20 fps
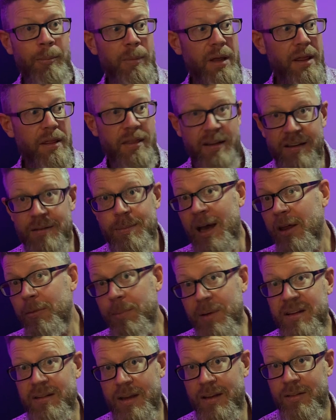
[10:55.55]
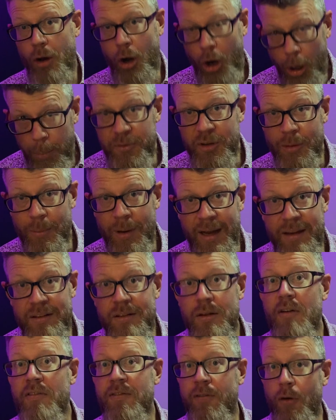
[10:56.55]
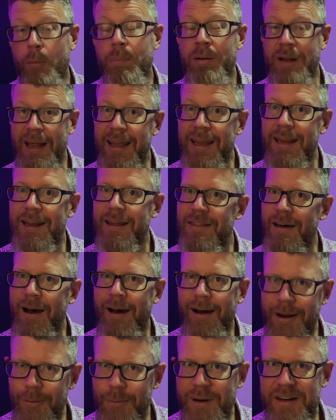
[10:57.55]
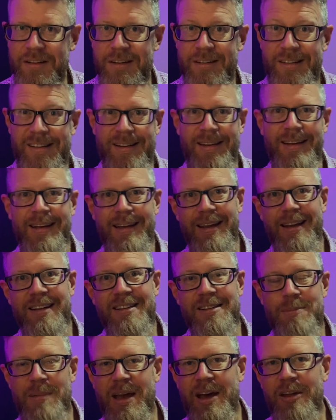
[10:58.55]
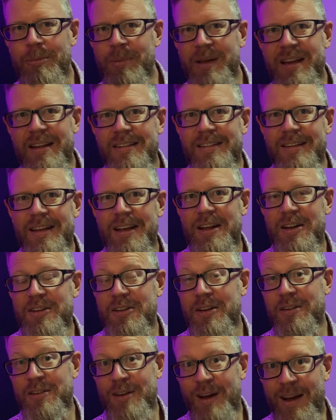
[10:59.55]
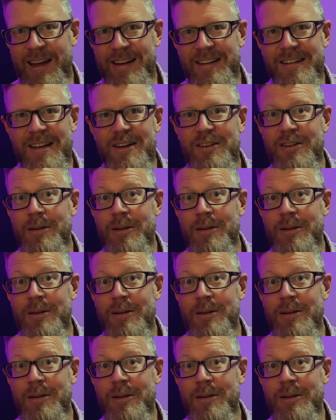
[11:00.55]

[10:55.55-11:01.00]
This mouthpiece is optimized for playing in the high register. It's a mouthpiece designed to